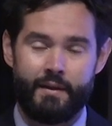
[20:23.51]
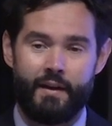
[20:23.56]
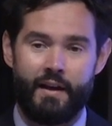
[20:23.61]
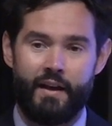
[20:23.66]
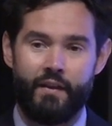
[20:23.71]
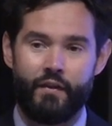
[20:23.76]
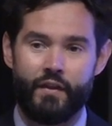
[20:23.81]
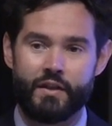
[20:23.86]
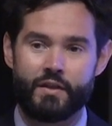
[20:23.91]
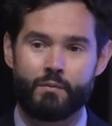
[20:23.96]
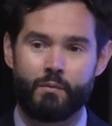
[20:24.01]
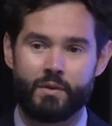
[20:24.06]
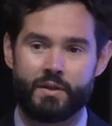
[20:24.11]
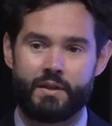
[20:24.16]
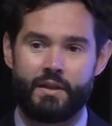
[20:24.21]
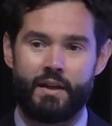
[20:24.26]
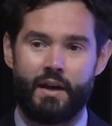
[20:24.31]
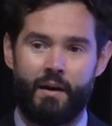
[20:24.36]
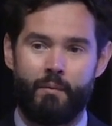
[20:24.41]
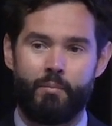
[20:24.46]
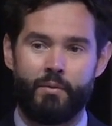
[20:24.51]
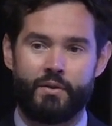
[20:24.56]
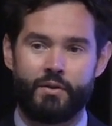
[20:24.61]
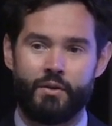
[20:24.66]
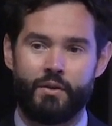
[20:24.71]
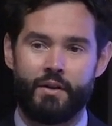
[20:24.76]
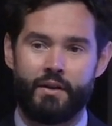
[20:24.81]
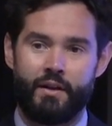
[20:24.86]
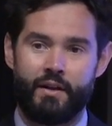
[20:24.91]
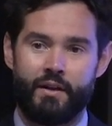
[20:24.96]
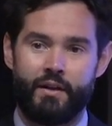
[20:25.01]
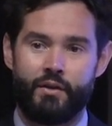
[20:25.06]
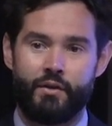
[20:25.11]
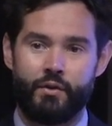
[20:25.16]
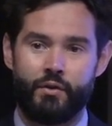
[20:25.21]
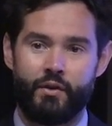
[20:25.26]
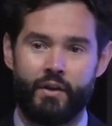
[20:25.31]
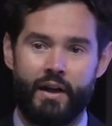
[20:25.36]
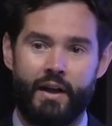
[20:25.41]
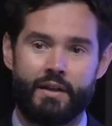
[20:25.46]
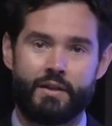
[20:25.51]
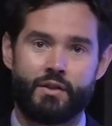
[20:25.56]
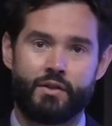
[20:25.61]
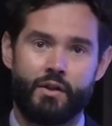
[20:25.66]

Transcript: And this was the opportunity to do that.